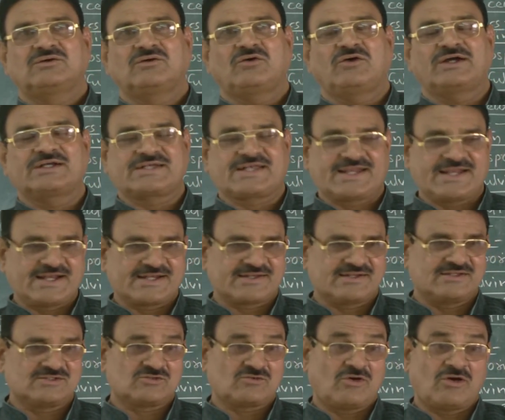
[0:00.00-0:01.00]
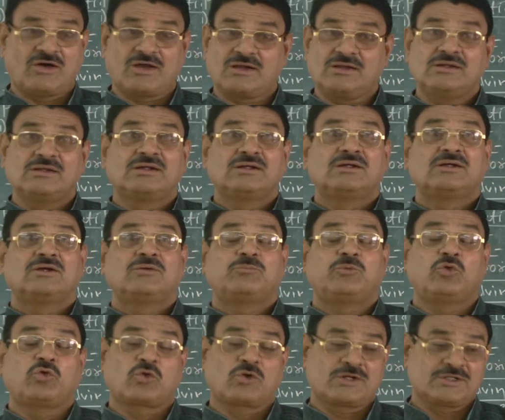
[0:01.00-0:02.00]
astratus or
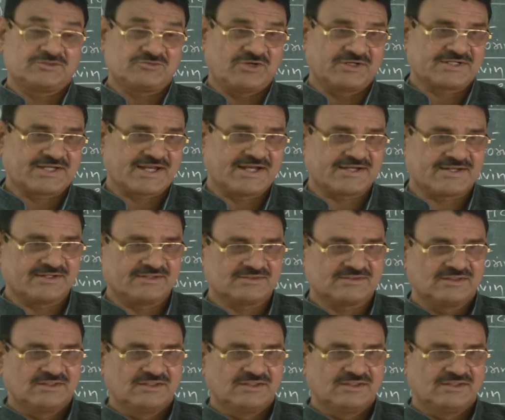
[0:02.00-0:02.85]
Pleurotus astratus.